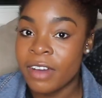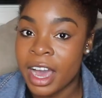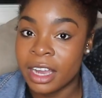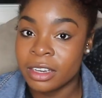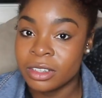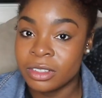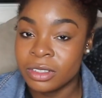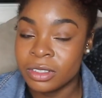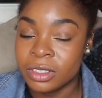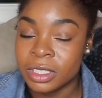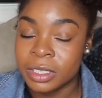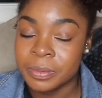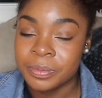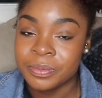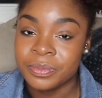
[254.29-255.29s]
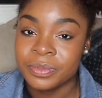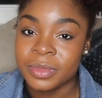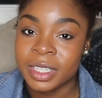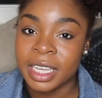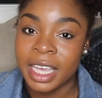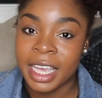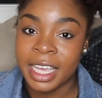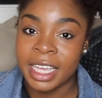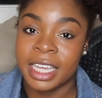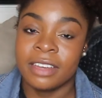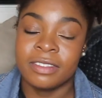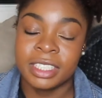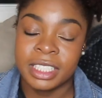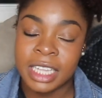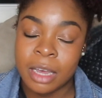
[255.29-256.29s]
follicles and
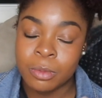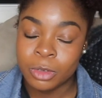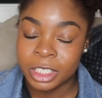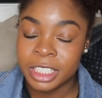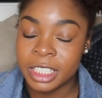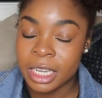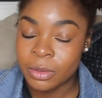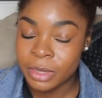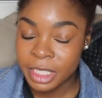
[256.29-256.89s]
give us that moisture that